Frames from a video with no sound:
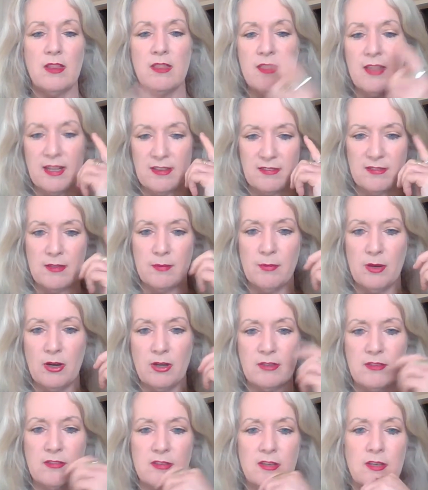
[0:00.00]
That's the
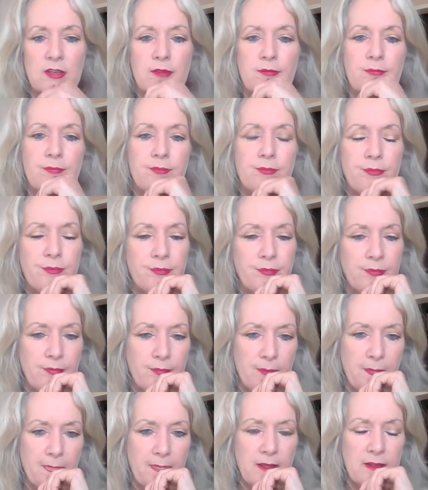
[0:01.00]
mindset.
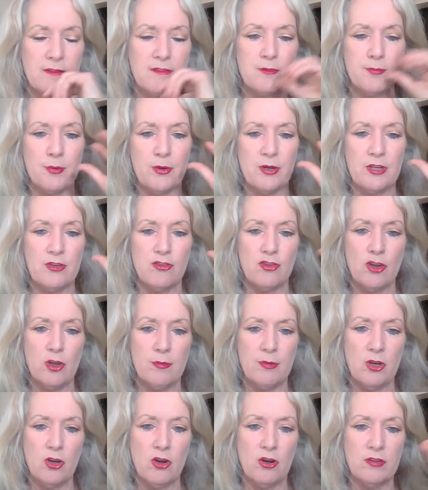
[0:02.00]
It's
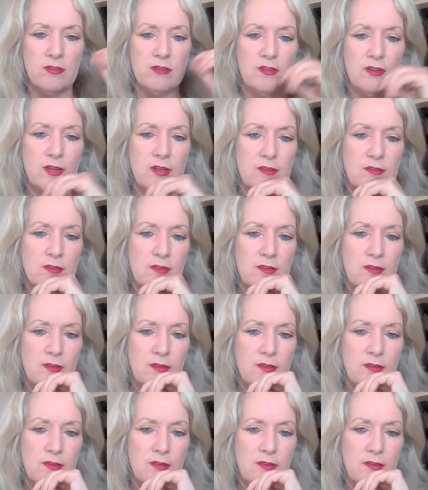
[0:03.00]
predetermined content,